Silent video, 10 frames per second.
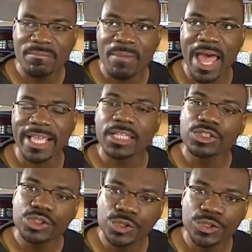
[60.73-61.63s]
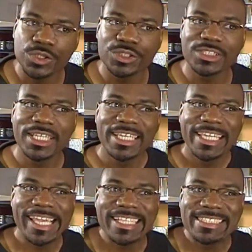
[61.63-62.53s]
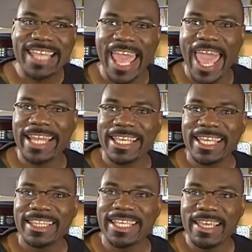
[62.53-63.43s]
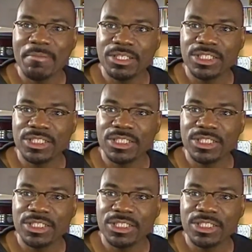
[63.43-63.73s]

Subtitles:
my concerns is that the